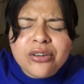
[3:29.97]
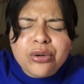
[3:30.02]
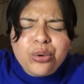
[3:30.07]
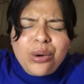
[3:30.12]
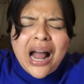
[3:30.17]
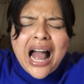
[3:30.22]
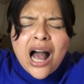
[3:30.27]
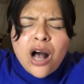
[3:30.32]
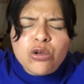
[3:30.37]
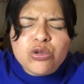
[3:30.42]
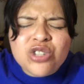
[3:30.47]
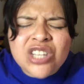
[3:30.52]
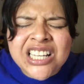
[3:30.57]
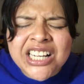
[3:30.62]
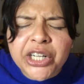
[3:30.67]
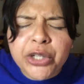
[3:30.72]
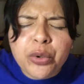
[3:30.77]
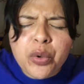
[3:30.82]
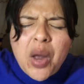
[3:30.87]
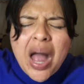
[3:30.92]
crowds
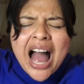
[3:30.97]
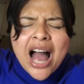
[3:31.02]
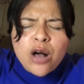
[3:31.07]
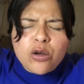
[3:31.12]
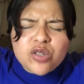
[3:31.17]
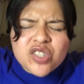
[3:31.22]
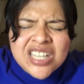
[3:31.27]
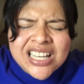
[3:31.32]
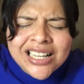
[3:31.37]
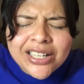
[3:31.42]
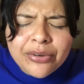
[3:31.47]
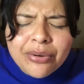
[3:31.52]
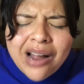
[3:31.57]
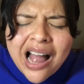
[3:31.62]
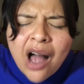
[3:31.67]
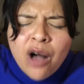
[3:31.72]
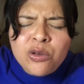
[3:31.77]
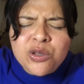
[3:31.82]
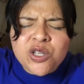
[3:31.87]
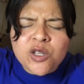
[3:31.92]
and crowds and
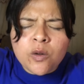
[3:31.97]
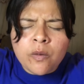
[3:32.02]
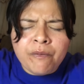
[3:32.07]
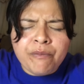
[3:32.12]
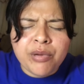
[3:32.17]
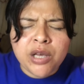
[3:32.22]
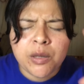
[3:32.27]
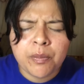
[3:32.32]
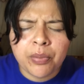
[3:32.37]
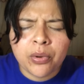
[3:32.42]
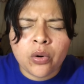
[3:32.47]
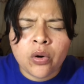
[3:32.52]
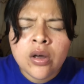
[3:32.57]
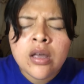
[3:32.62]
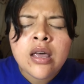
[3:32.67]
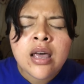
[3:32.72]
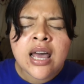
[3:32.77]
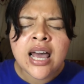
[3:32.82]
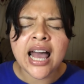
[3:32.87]
crowds of people,